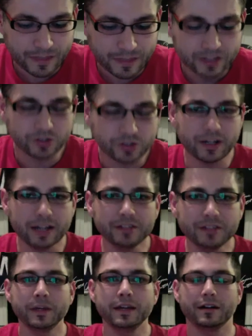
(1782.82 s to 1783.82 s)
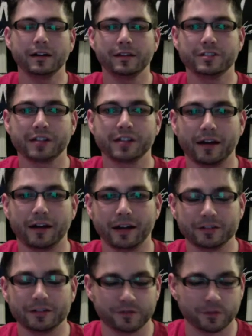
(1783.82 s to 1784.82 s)
So next week I'll give shout
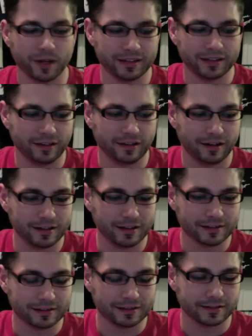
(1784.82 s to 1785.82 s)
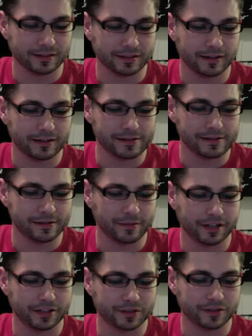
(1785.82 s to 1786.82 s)
outs for weight loss. I
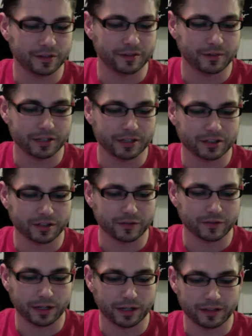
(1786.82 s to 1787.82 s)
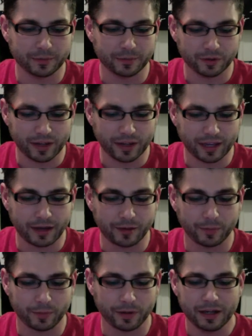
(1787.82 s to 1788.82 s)
just wanted to make sure everybody in the boot camp
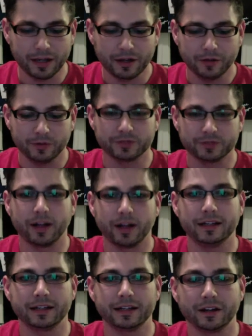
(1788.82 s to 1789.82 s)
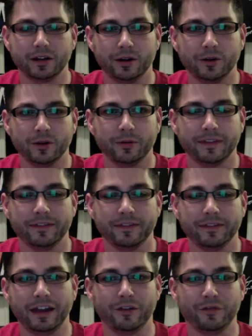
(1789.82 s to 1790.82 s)
was ready to go, and they
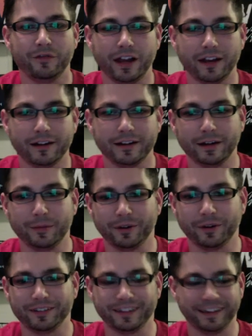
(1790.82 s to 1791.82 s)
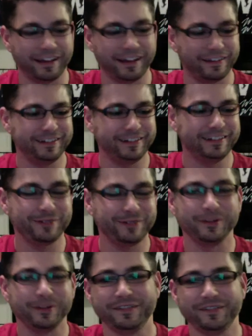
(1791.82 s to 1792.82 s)
are fired up, aren't they, Alan? They're
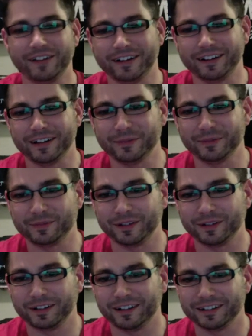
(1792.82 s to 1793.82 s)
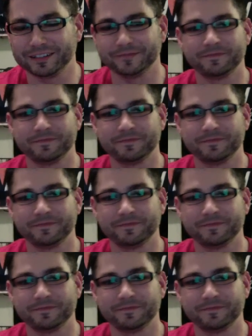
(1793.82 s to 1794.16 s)
really fired up. It's pretty awesome.